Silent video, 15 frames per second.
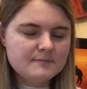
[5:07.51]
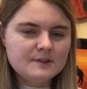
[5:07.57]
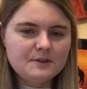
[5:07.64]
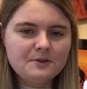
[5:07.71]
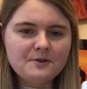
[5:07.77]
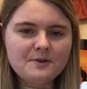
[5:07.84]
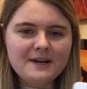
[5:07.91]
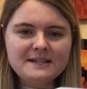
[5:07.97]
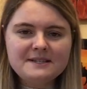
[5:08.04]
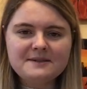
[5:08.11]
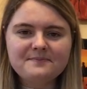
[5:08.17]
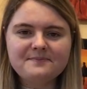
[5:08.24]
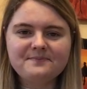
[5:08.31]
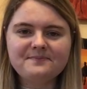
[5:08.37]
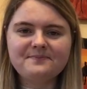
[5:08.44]
Great.
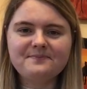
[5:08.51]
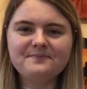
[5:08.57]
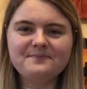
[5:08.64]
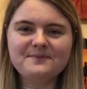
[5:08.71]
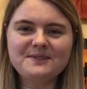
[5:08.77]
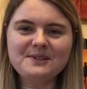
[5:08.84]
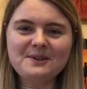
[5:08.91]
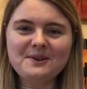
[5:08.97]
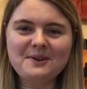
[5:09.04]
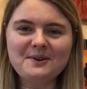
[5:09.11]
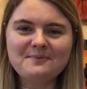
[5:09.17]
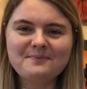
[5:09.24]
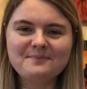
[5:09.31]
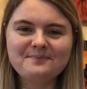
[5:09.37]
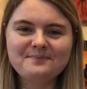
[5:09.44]
So,
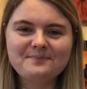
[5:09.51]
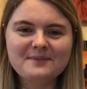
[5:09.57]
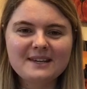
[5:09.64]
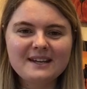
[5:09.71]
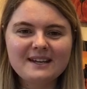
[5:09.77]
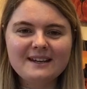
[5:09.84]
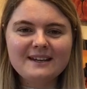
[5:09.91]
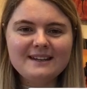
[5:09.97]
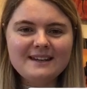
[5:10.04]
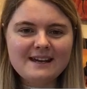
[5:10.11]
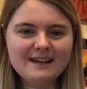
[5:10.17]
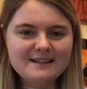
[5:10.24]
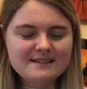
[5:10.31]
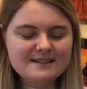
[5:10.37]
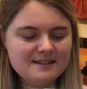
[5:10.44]

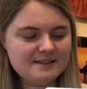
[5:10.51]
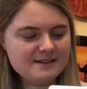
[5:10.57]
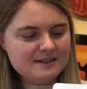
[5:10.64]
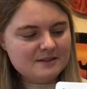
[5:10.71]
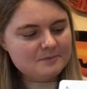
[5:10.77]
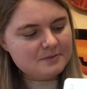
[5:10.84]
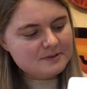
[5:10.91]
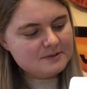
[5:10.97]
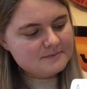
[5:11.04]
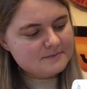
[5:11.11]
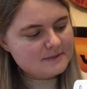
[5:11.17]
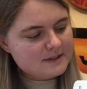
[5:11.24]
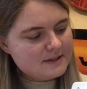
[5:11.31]
next example,